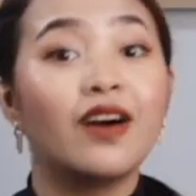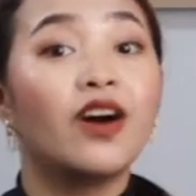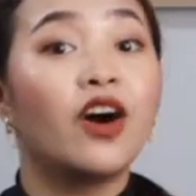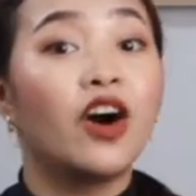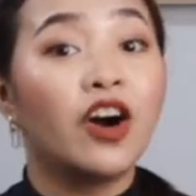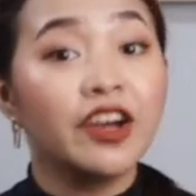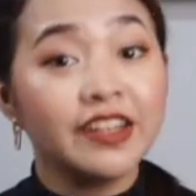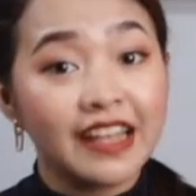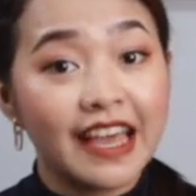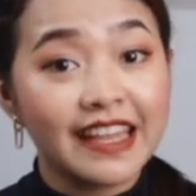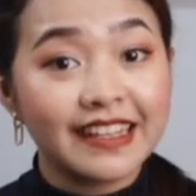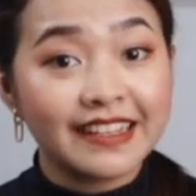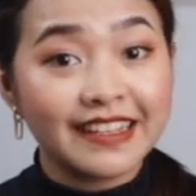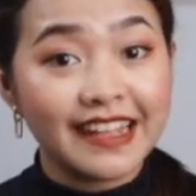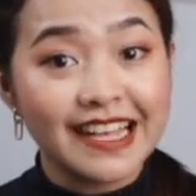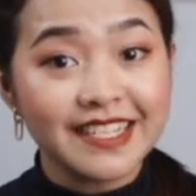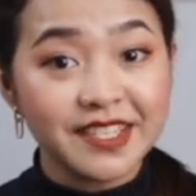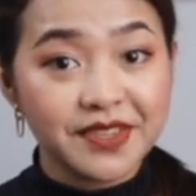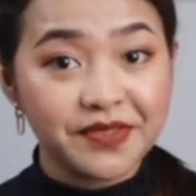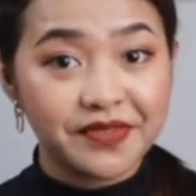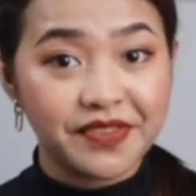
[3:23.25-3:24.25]
Online
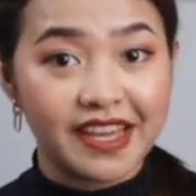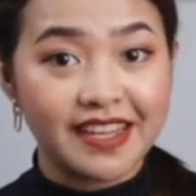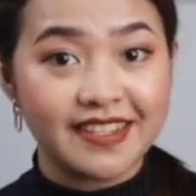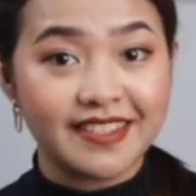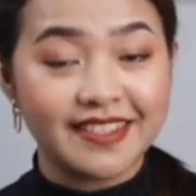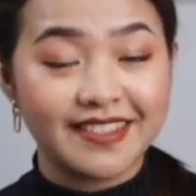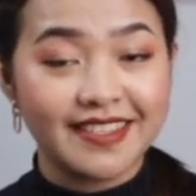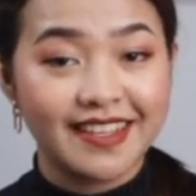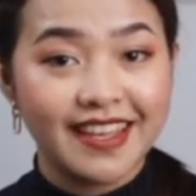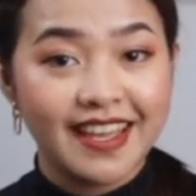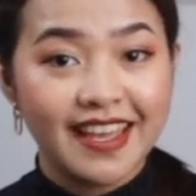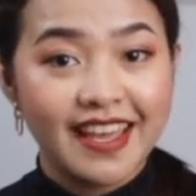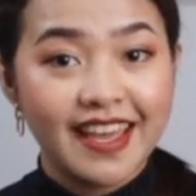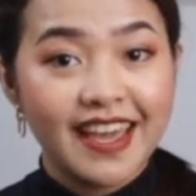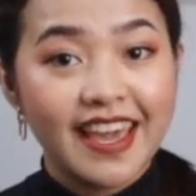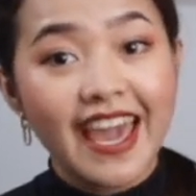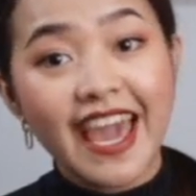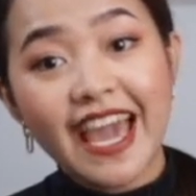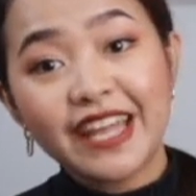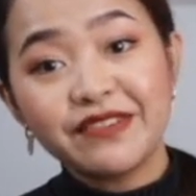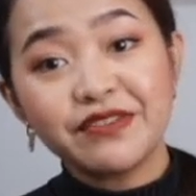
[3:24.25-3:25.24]
classifieds.
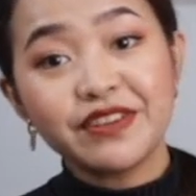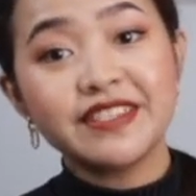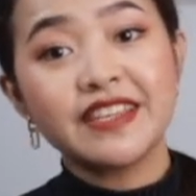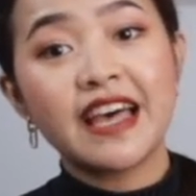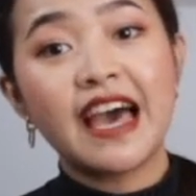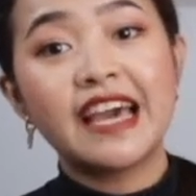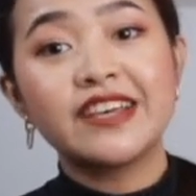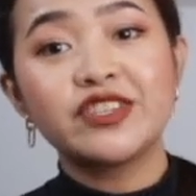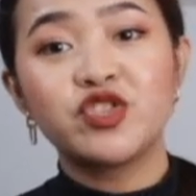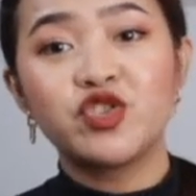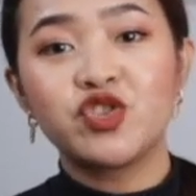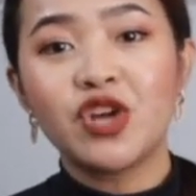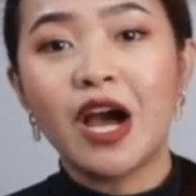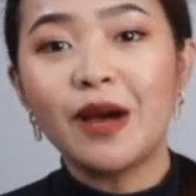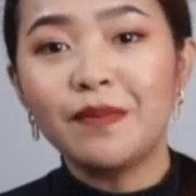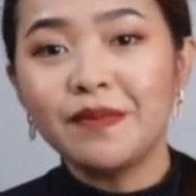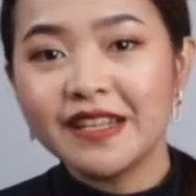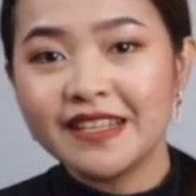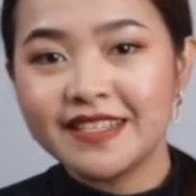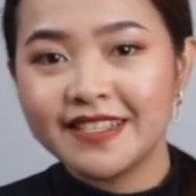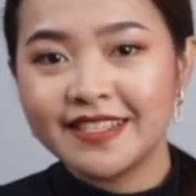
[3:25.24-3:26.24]
Advertise job
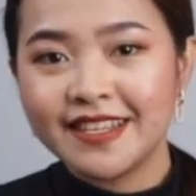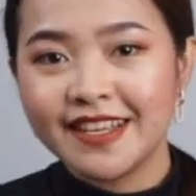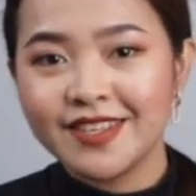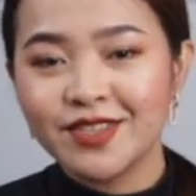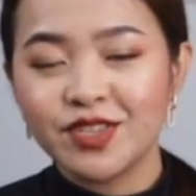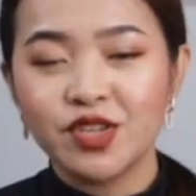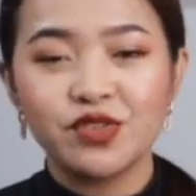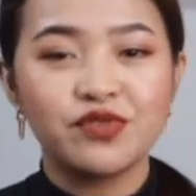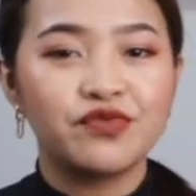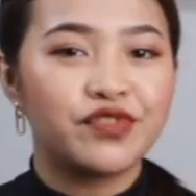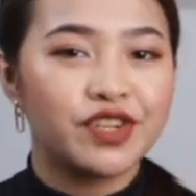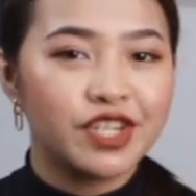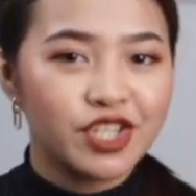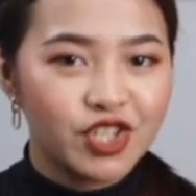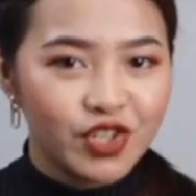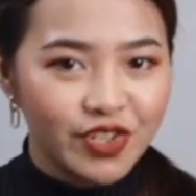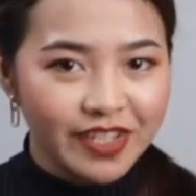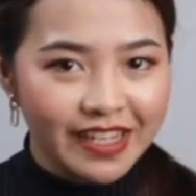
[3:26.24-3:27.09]
listings on virtual